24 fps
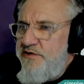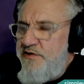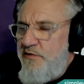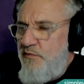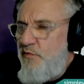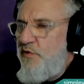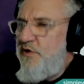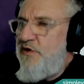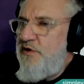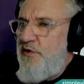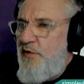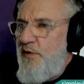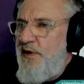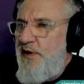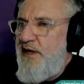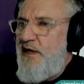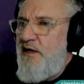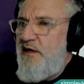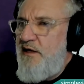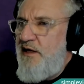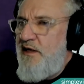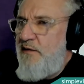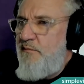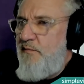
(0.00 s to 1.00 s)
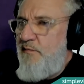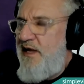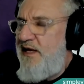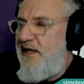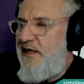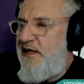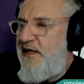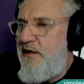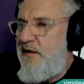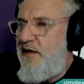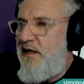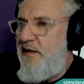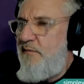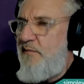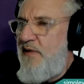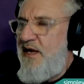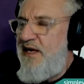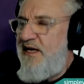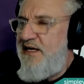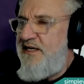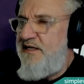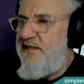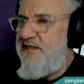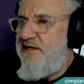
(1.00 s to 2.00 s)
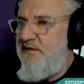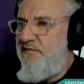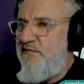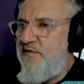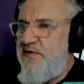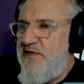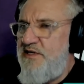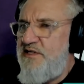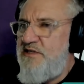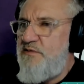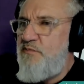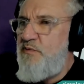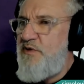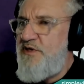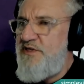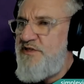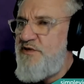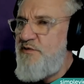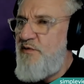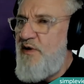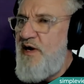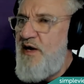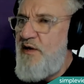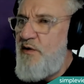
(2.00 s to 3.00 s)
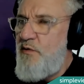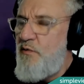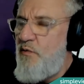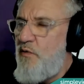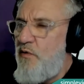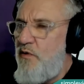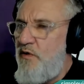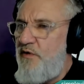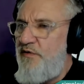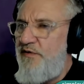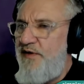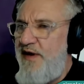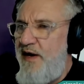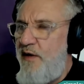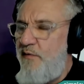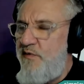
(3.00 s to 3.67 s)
and we're doing it in many different disciplines around the world now.